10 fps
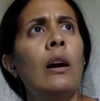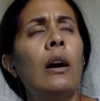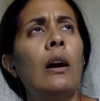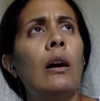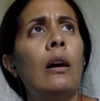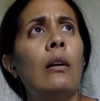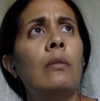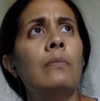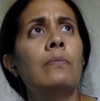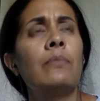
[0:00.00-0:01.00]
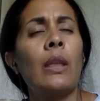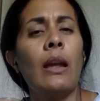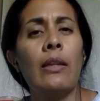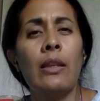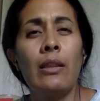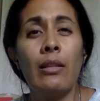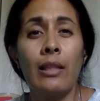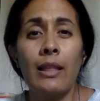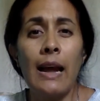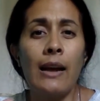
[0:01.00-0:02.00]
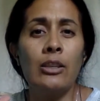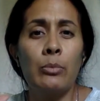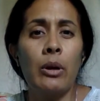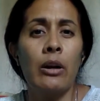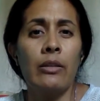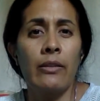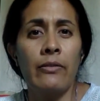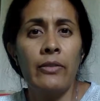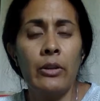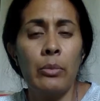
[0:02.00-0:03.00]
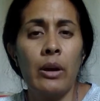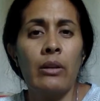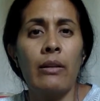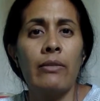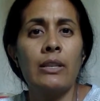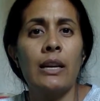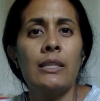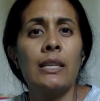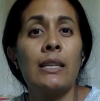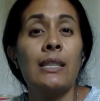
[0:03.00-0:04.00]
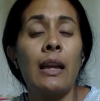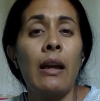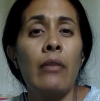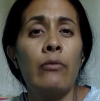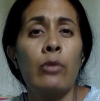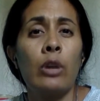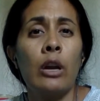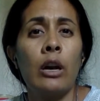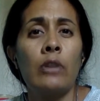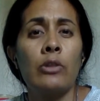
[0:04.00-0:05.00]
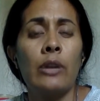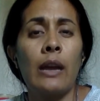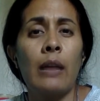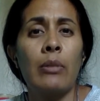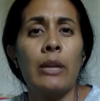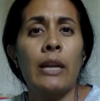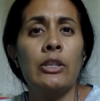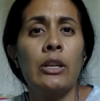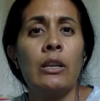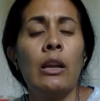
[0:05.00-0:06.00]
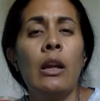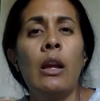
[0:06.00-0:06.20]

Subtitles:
And then the last part, the 5th part of the test, is the N400 application.